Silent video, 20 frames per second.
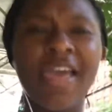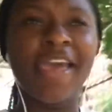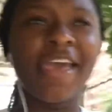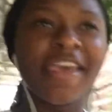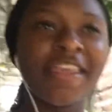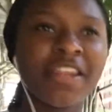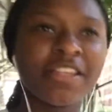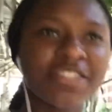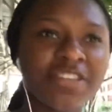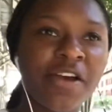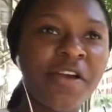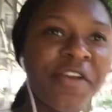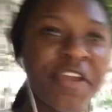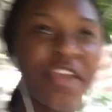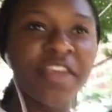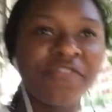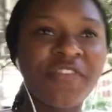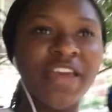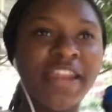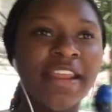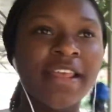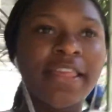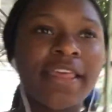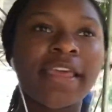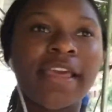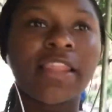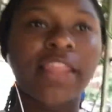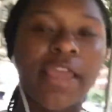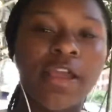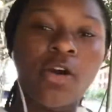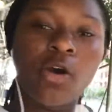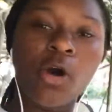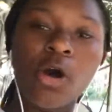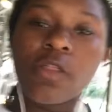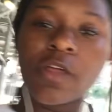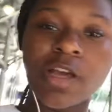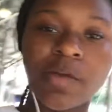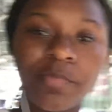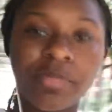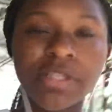And sorry if I didn't get like all
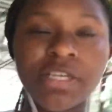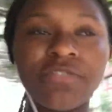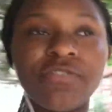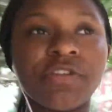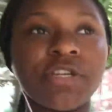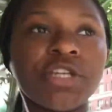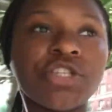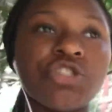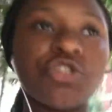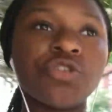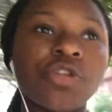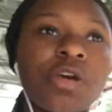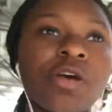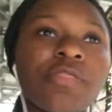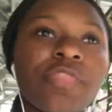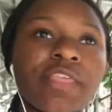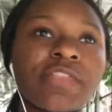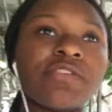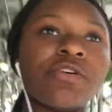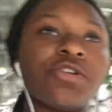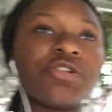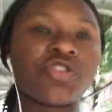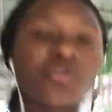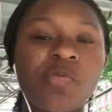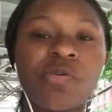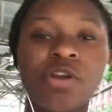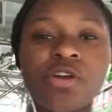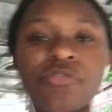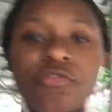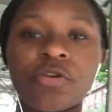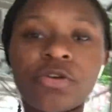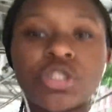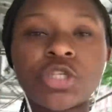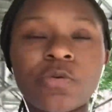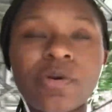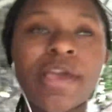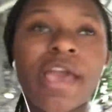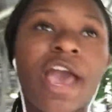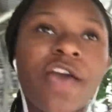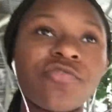the complete footage, you know. They told us to put our phones
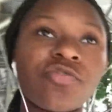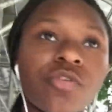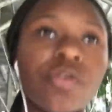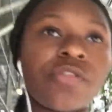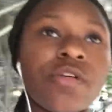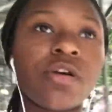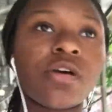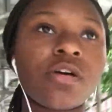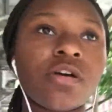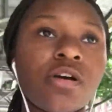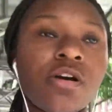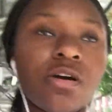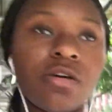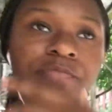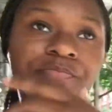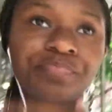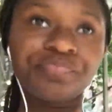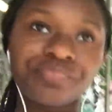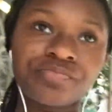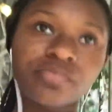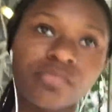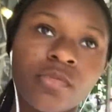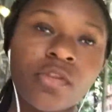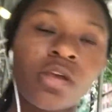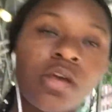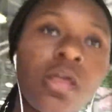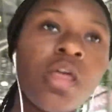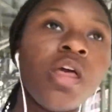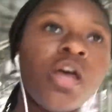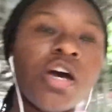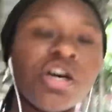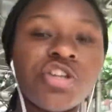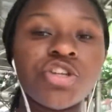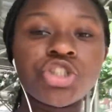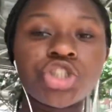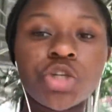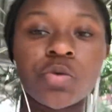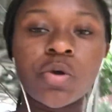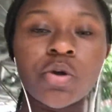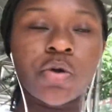away after the um,
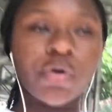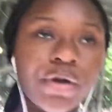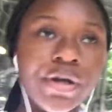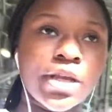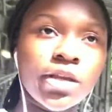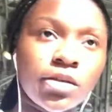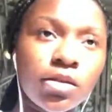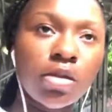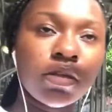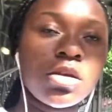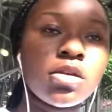initial recording.